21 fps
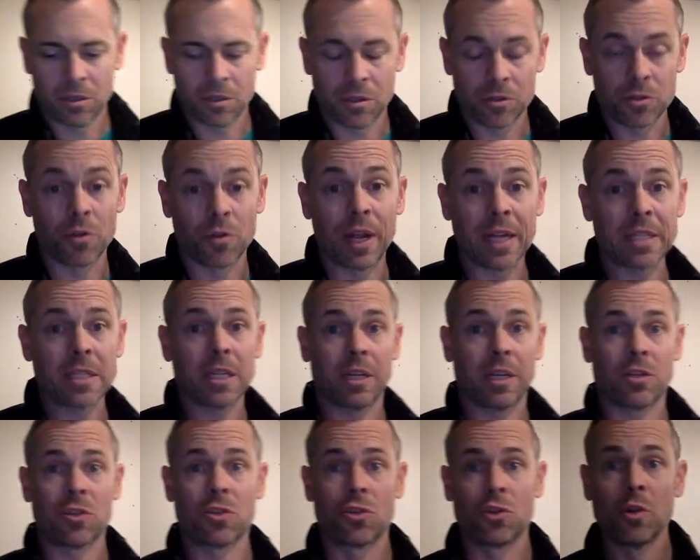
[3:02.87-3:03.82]
So that's
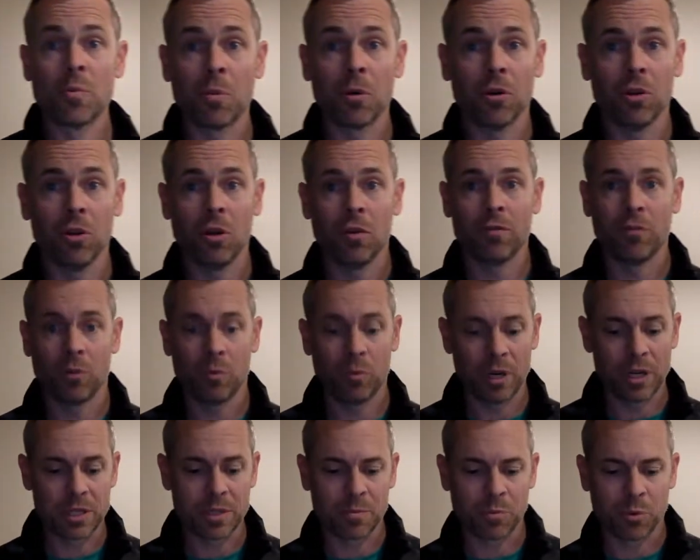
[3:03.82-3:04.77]
like super low for
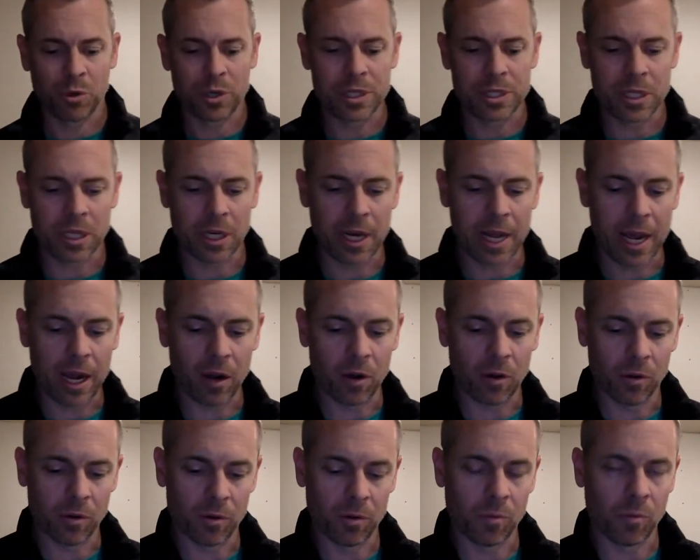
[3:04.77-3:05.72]
West Boise.
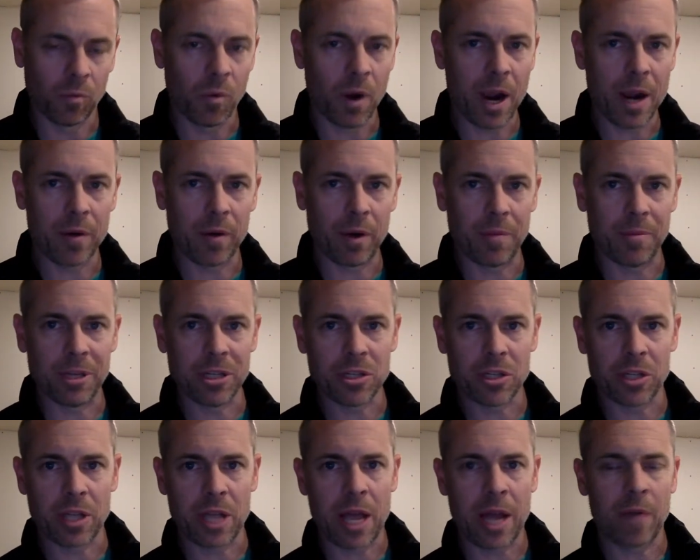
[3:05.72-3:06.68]
Now, why do I
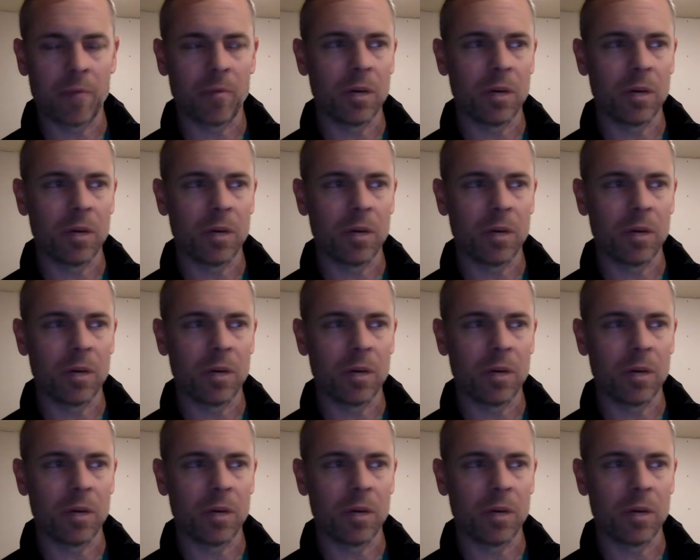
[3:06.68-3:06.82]
mention that?